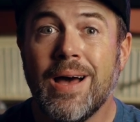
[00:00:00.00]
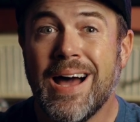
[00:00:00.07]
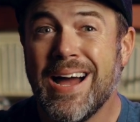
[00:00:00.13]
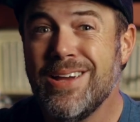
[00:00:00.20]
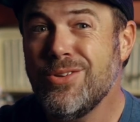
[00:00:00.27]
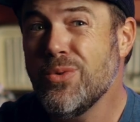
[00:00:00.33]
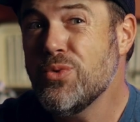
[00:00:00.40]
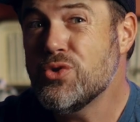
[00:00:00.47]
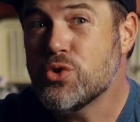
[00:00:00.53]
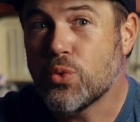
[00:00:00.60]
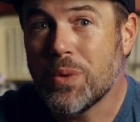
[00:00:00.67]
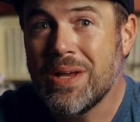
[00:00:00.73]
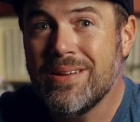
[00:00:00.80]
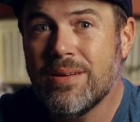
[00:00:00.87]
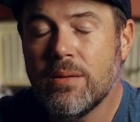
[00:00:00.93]
I don't
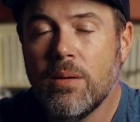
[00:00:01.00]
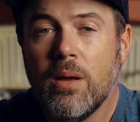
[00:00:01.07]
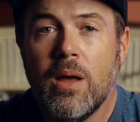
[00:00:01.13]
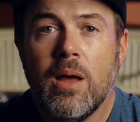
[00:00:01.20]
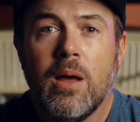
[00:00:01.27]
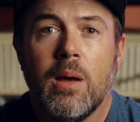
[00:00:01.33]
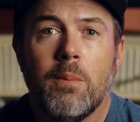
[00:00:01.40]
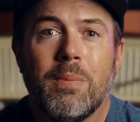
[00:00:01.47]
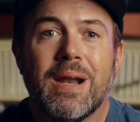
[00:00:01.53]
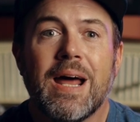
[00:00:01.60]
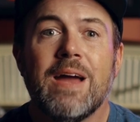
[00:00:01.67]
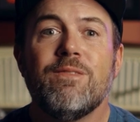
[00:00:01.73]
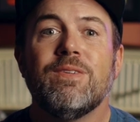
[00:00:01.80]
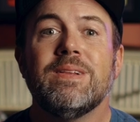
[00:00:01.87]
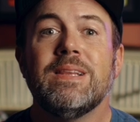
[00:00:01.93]
drink, but
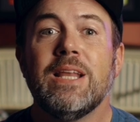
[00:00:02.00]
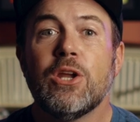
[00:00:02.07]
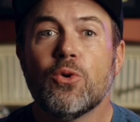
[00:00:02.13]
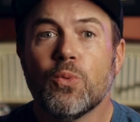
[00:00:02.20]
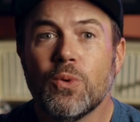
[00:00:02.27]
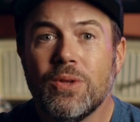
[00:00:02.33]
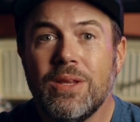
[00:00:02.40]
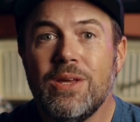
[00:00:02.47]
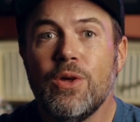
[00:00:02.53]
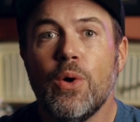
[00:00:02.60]
I've literally